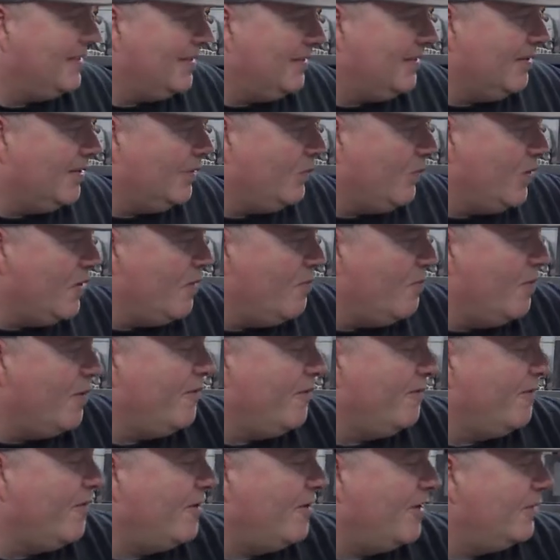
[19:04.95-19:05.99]
So that's what you
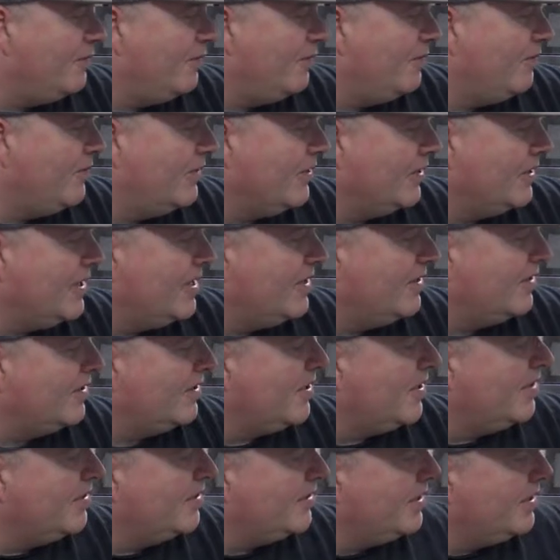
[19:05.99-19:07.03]
will find with the
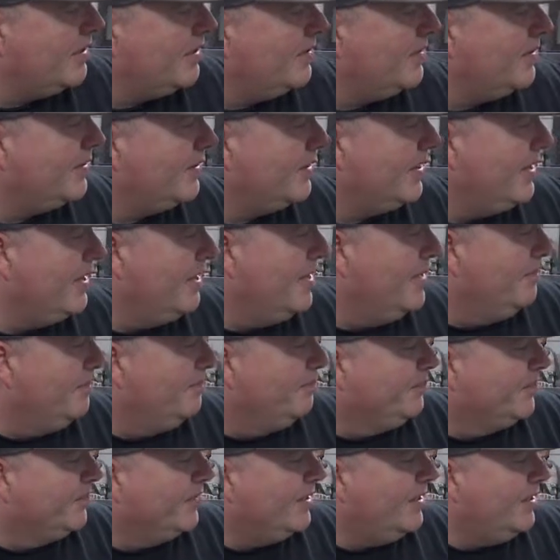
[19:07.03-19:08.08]
Singstar series,
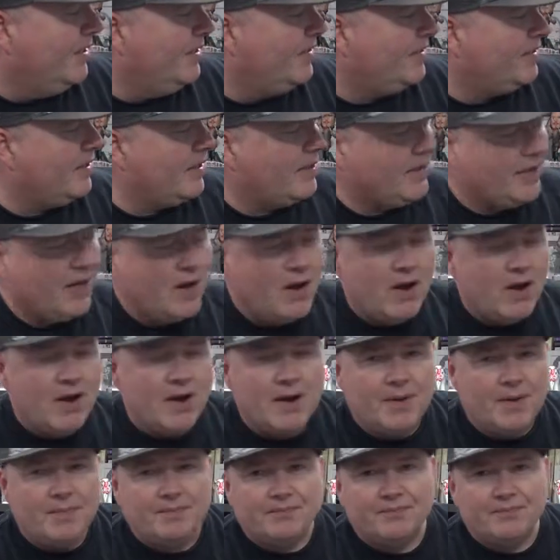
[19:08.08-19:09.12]
is that they
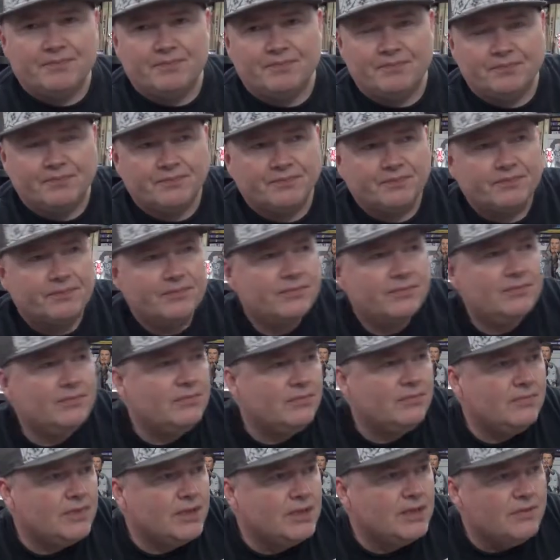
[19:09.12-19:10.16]
are
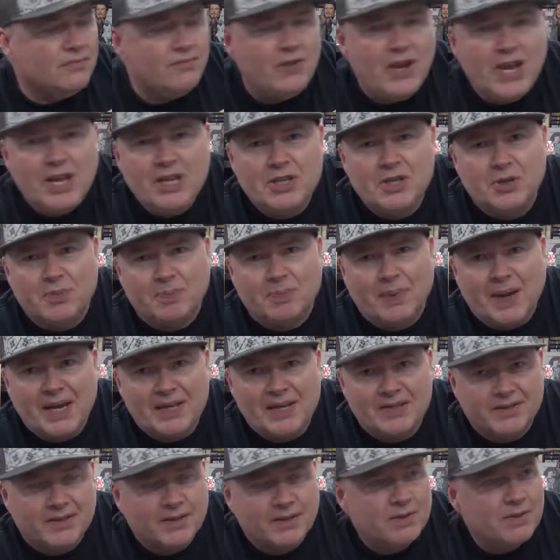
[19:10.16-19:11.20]
region
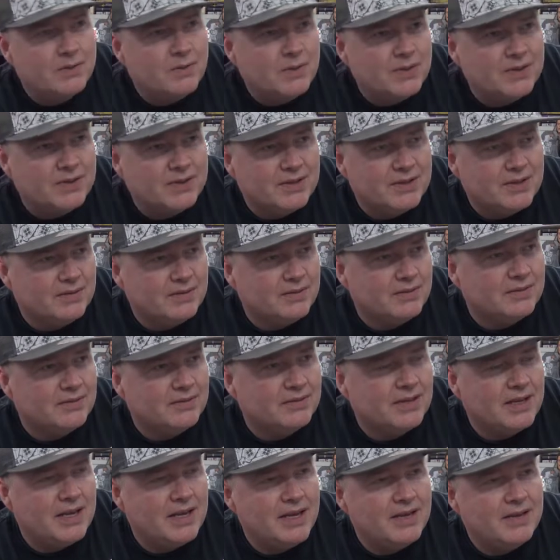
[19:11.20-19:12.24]
based. So the ones
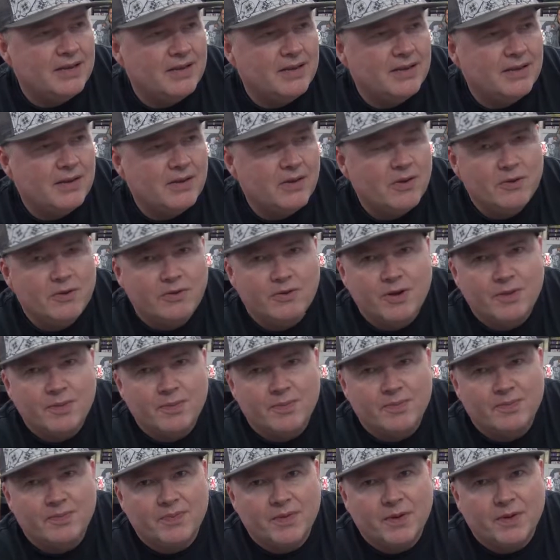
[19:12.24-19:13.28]
in
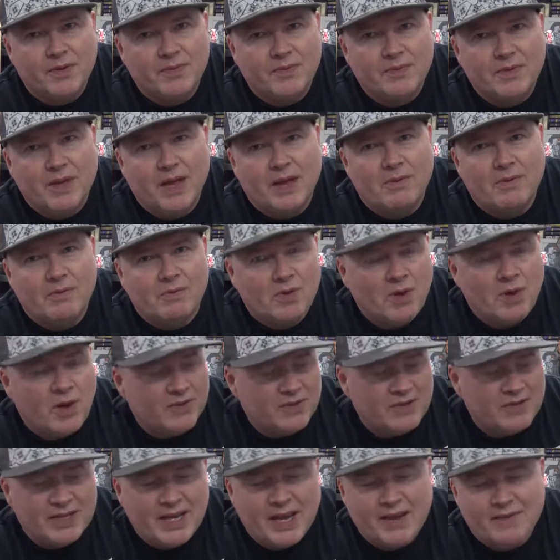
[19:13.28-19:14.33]
Europe will
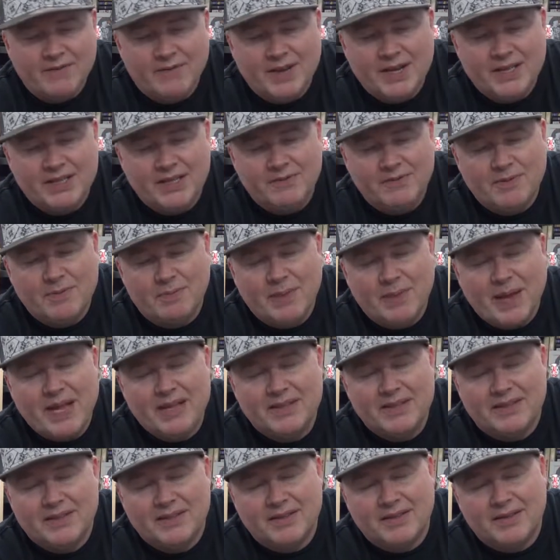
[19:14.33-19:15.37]
often have very different
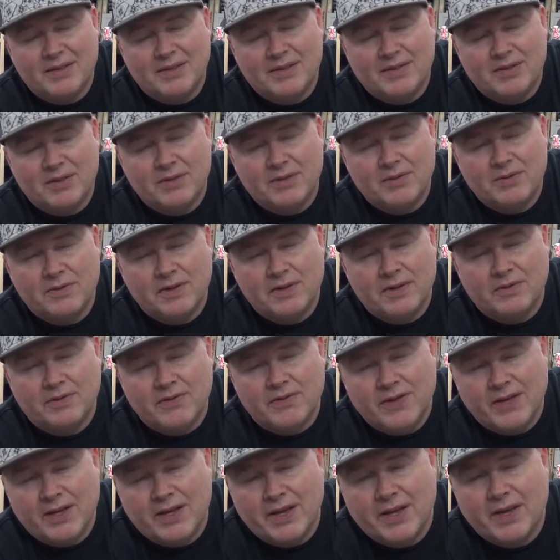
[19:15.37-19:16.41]
bands to
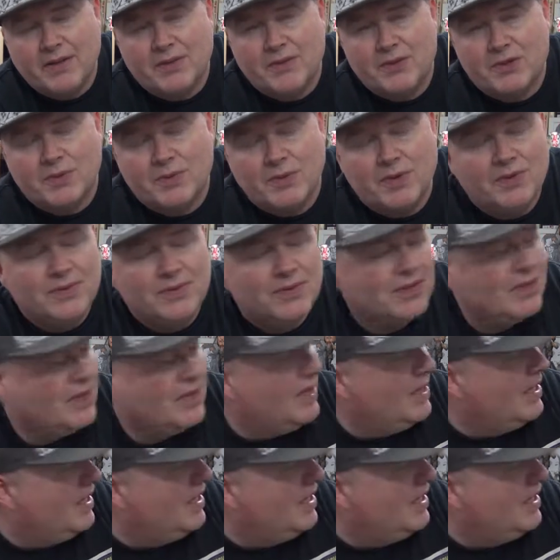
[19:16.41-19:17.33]
the English ones.